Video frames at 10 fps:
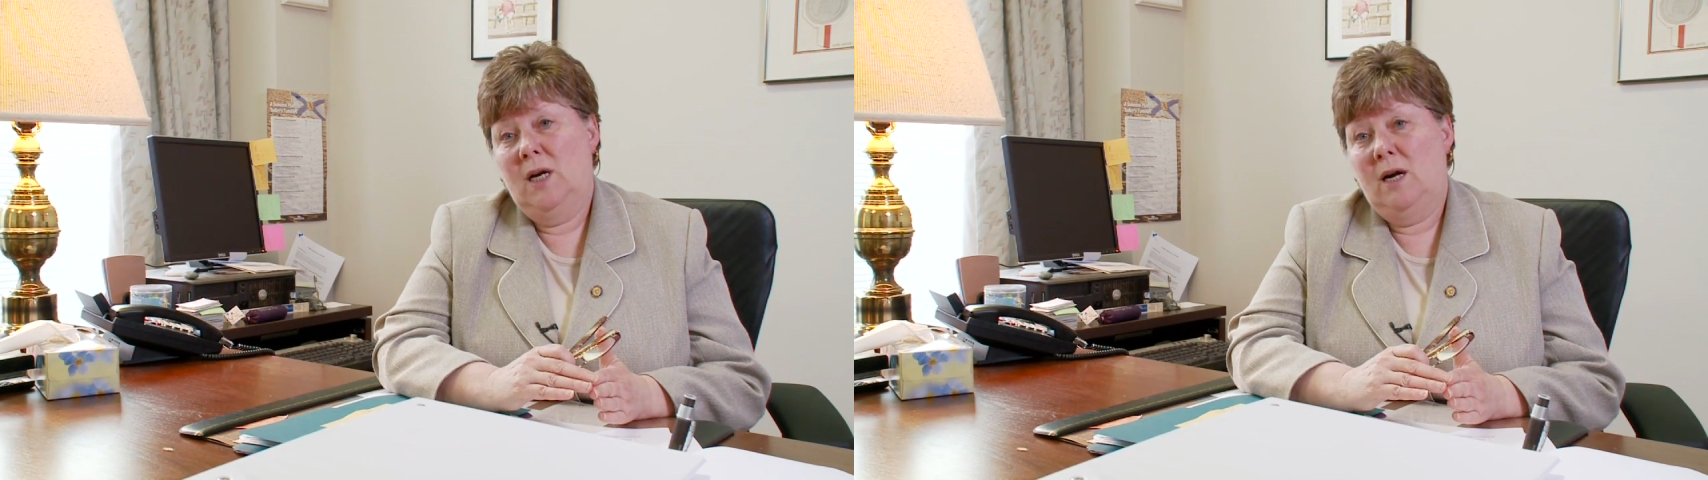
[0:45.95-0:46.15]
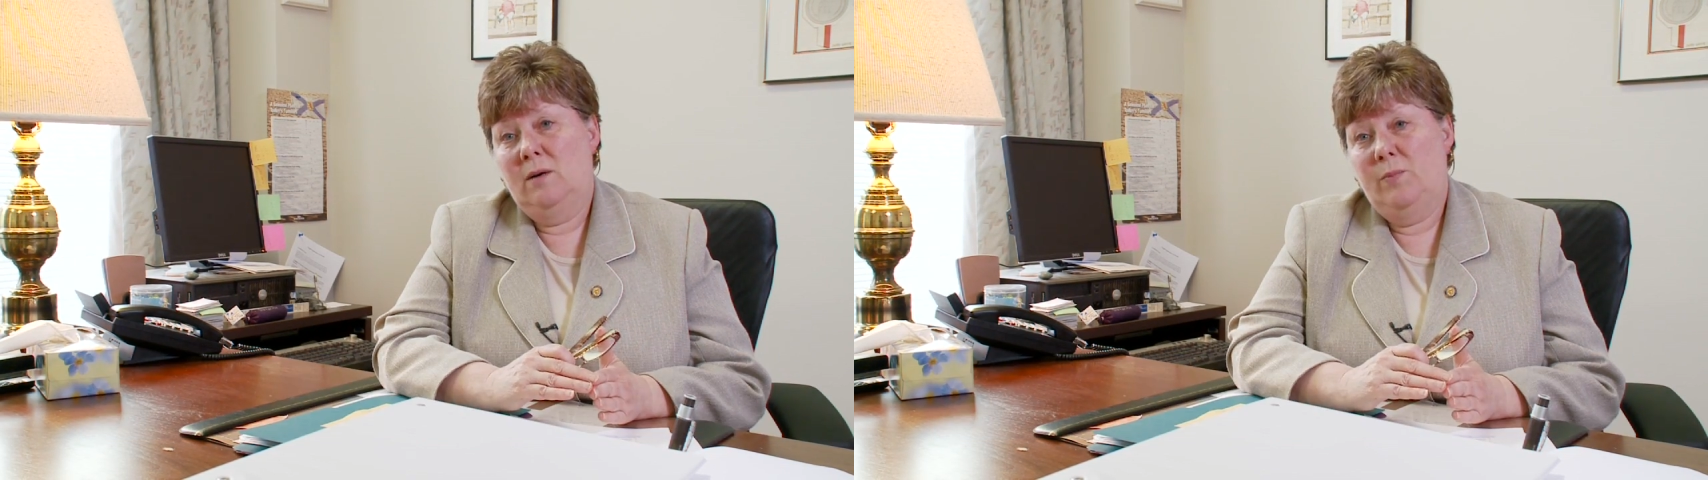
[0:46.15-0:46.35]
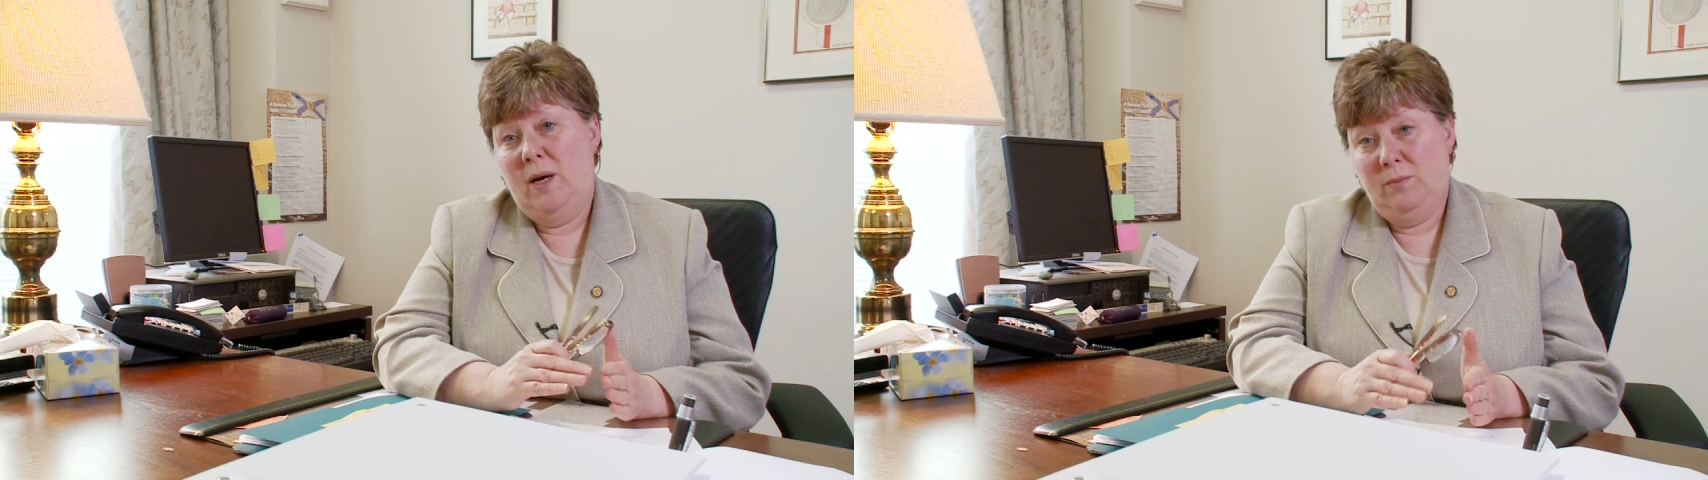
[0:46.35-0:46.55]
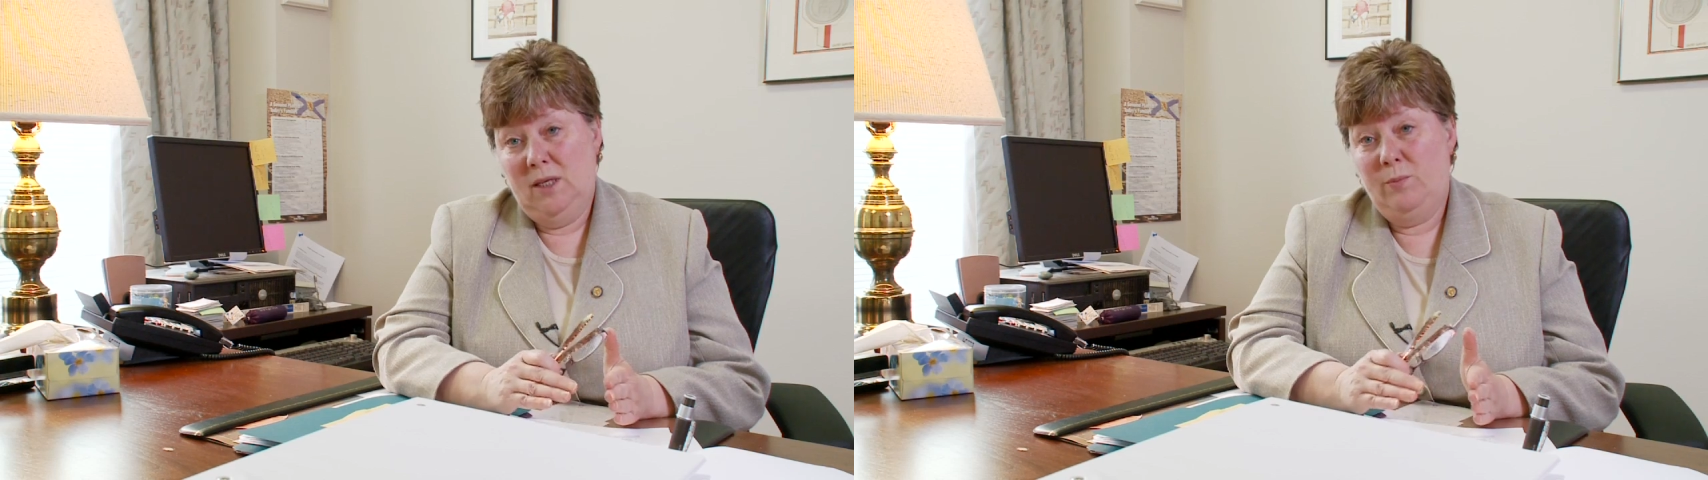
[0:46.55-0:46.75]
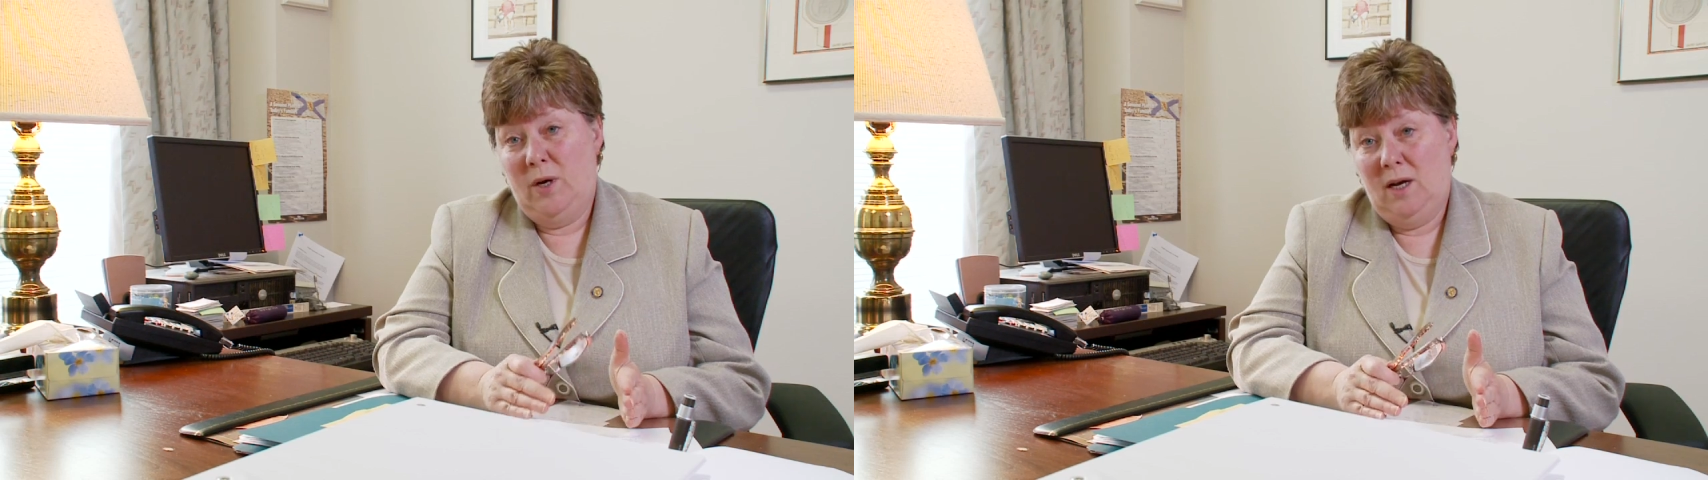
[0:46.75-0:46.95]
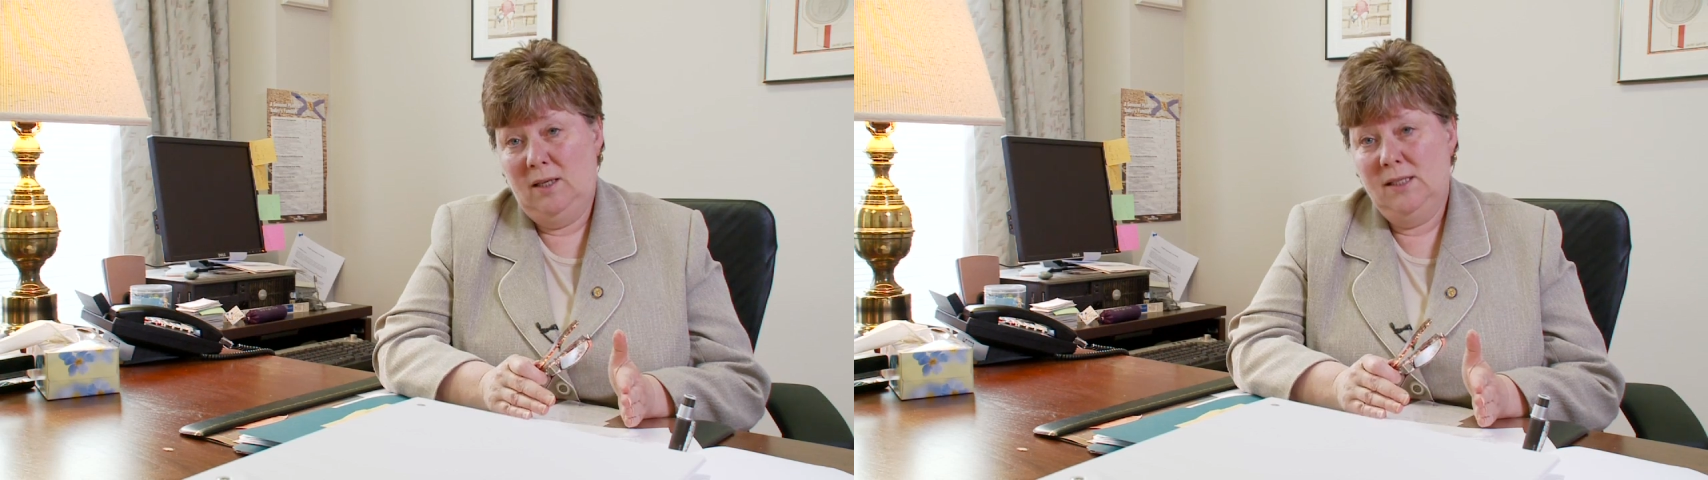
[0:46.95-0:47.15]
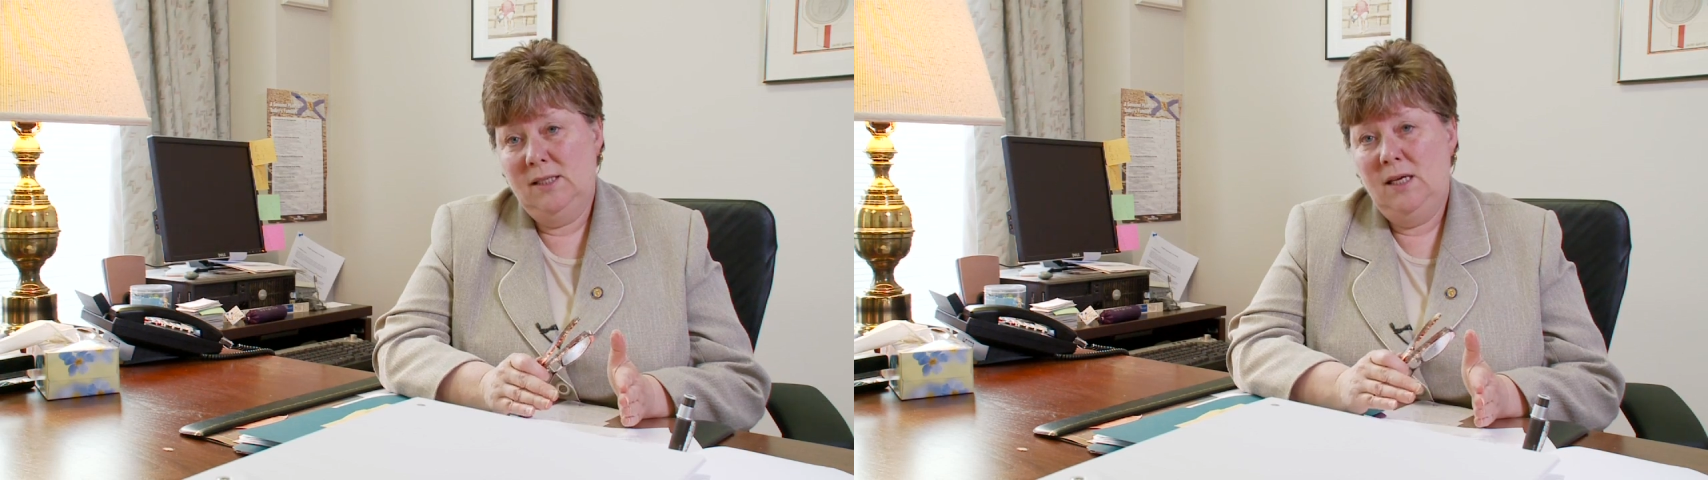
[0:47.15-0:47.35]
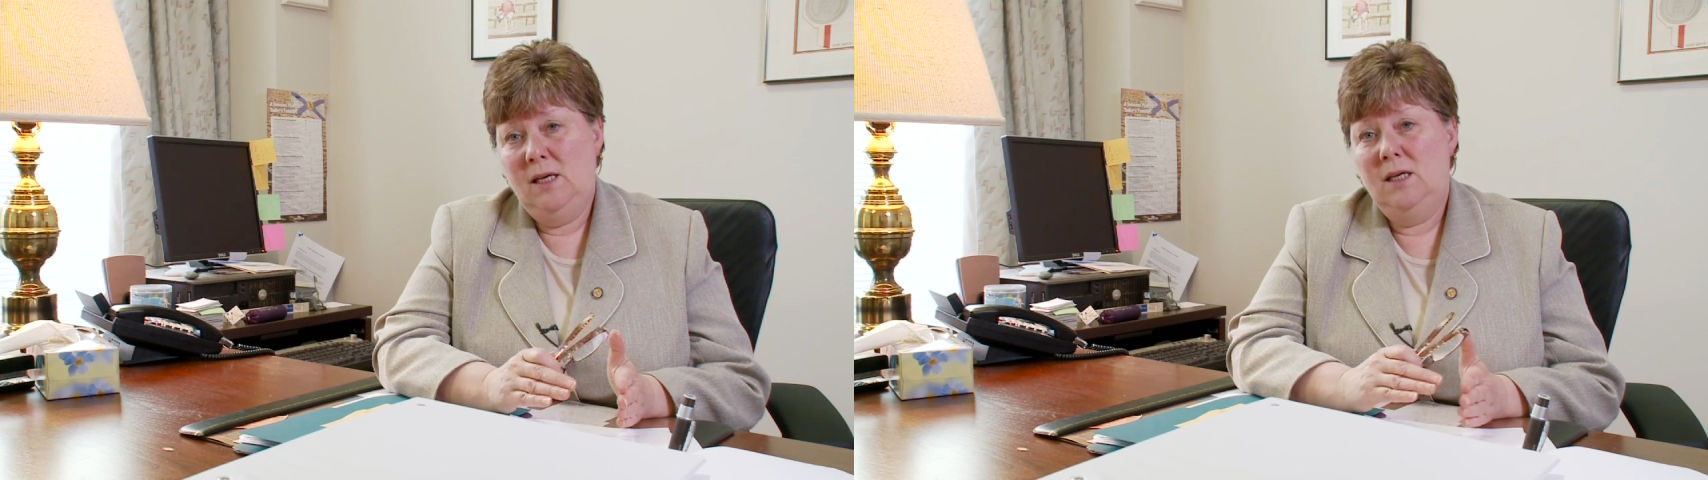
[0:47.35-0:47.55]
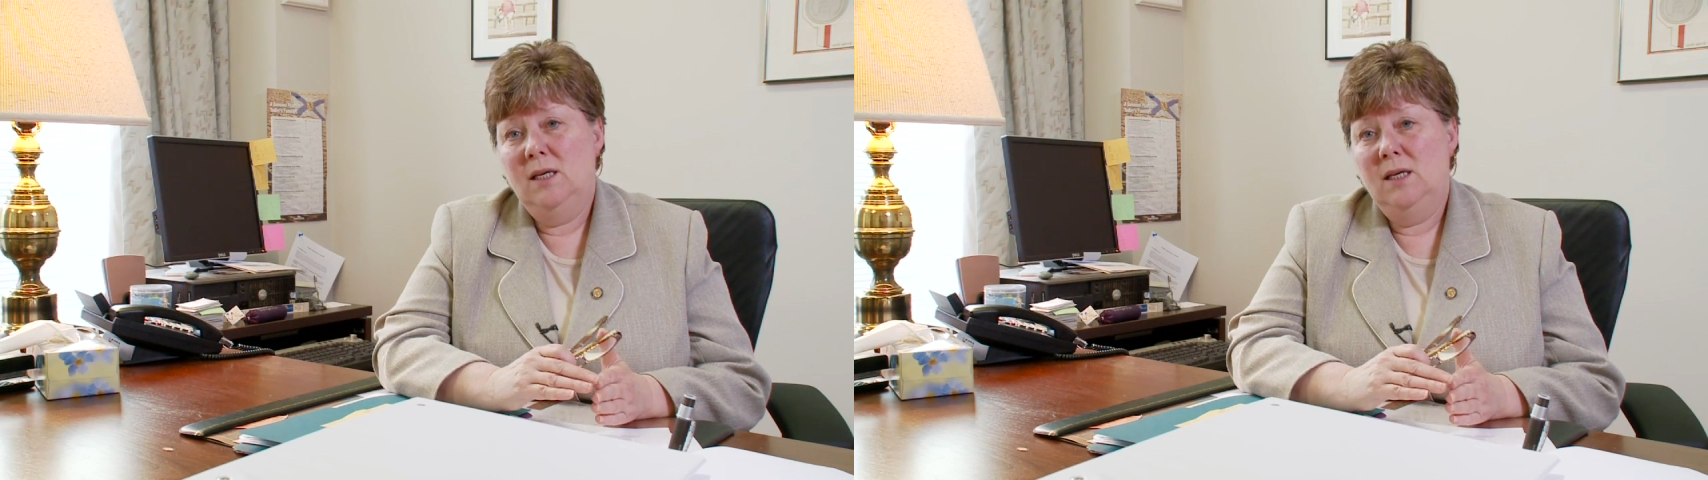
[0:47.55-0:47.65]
our public policy